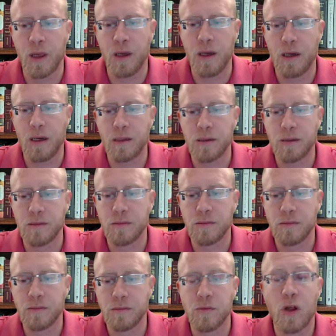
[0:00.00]
uh,
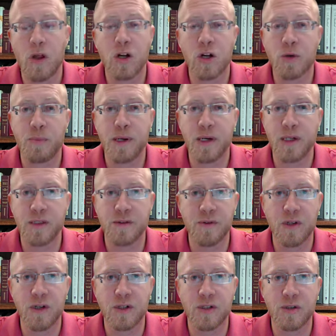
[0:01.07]
longer periods of
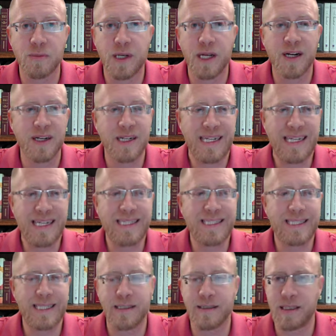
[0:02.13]
long-term care needs
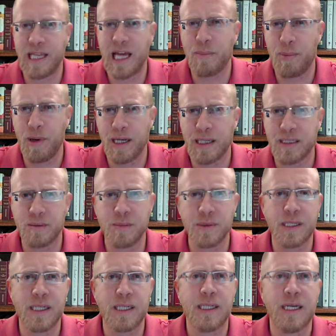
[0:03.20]
and things like that,
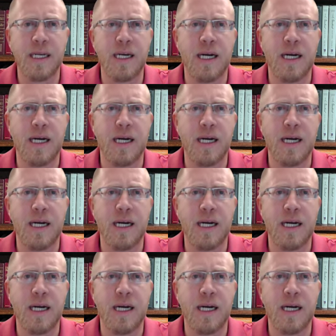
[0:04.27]
possibly.